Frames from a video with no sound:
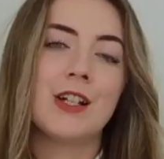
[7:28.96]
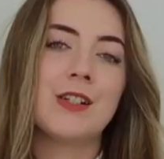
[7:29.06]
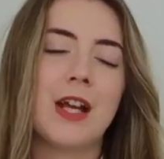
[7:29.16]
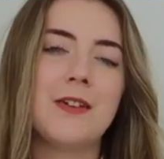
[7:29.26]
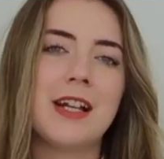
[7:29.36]

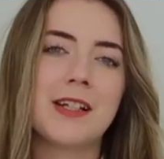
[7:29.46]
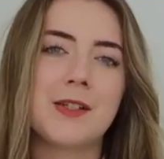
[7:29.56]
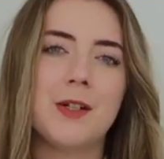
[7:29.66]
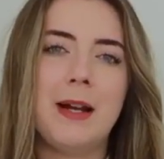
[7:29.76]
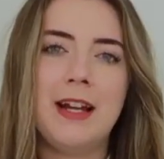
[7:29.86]
So next
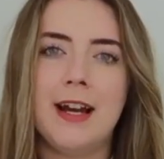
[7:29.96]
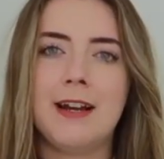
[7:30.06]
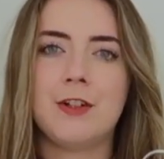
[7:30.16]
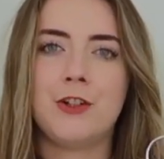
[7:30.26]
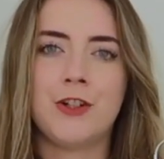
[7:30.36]
up I
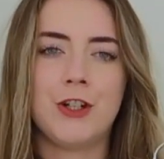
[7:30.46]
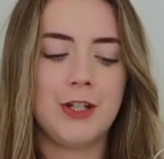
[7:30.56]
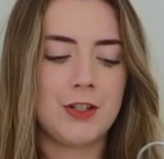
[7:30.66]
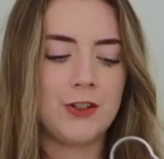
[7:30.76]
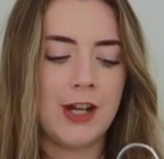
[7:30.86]
have a
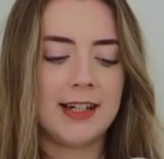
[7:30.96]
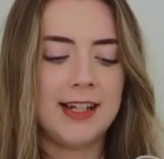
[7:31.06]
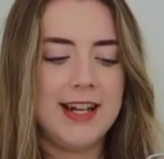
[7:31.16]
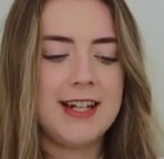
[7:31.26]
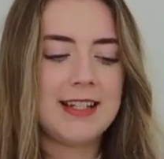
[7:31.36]
shirt
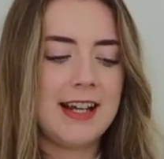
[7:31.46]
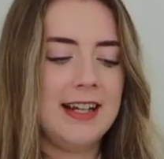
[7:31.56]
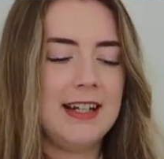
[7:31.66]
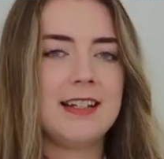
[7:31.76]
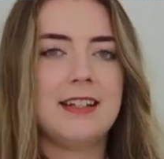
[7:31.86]
jacket,
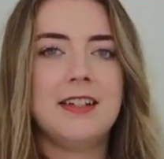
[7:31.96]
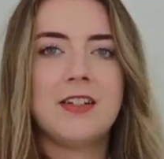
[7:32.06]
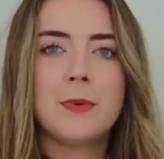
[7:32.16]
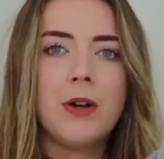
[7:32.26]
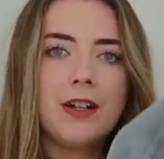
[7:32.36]
and
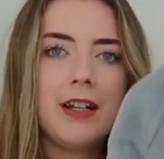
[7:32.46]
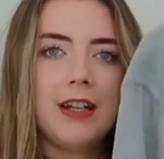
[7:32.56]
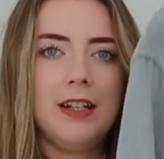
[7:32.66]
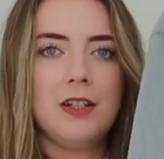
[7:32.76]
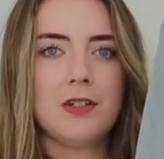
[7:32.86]
this one
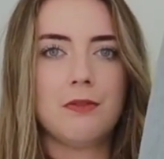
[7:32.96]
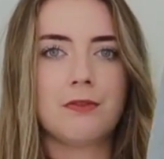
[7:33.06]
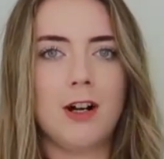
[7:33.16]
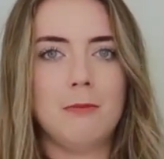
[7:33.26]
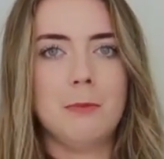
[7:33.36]
is
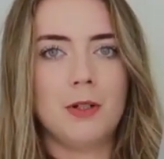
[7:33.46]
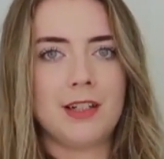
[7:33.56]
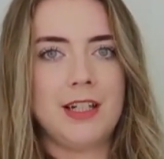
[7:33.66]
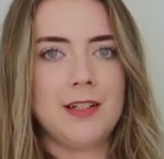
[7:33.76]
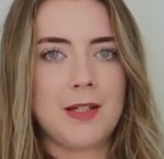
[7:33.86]
from
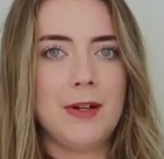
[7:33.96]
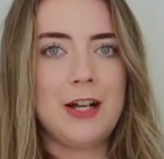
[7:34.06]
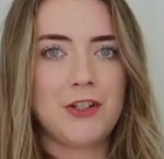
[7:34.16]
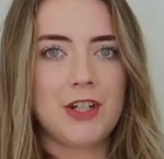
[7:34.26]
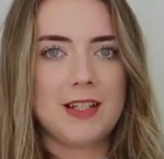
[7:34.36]
Monkey. So
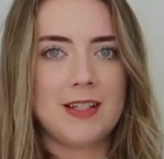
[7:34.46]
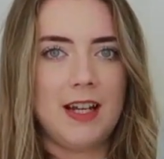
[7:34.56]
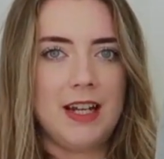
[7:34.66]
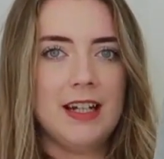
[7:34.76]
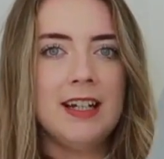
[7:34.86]
as you can
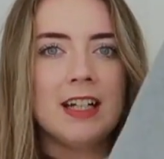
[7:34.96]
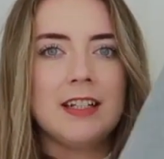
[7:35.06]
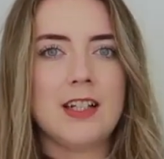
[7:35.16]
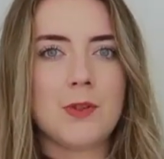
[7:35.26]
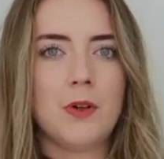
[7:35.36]
see,
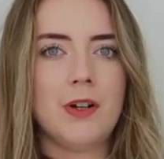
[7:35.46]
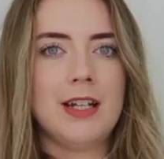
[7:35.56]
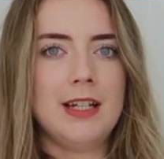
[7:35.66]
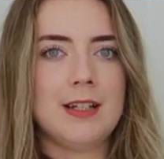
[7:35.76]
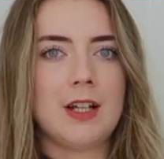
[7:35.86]
this one
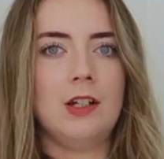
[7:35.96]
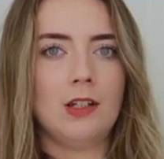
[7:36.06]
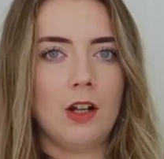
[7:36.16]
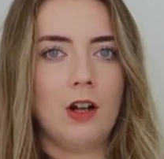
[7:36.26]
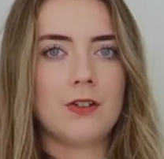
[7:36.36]
is a
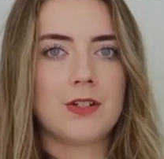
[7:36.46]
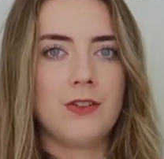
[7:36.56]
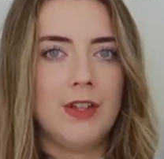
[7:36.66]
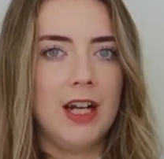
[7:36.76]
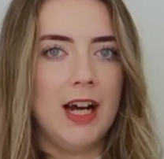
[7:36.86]
lot
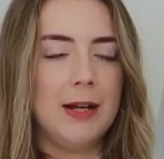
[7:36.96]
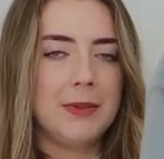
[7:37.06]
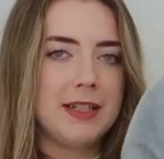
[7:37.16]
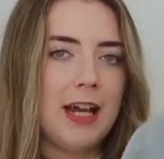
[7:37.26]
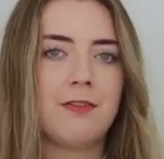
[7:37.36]
thinner. I
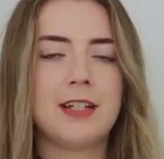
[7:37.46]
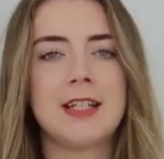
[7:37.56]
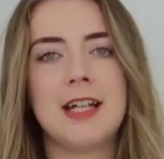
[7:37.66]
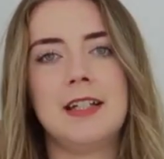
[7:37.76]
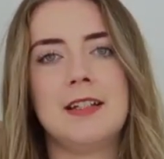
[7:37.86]
would definitely
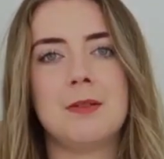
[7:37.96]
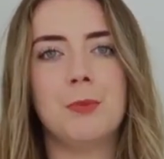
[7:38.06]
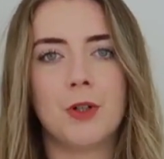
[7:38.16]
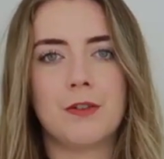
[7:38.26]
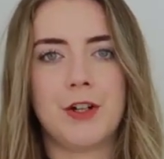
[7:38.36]
say this is
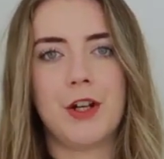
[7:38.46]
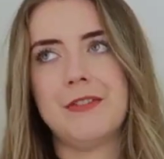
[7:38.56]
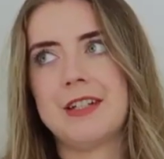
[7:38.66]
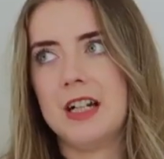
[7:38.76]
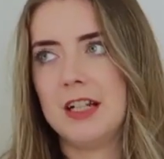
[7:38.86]
more of an
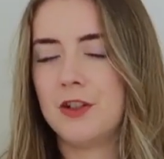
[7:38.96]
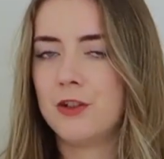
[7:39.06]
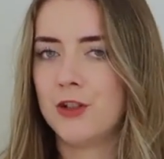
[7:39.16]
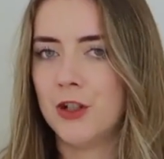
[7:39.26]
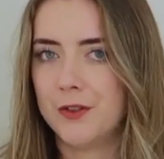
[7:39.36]
oversized
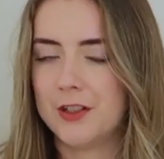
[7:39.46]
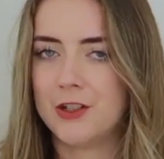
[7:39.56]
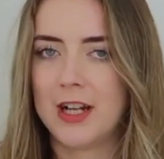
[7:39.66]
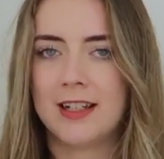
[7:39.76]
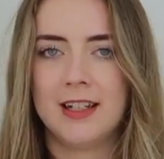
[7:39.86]
shirt than
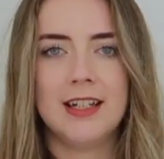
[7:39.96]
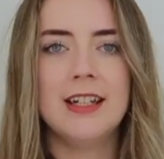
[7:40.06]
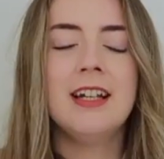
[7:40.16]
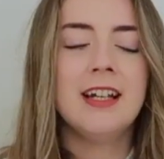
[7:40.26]
jacket.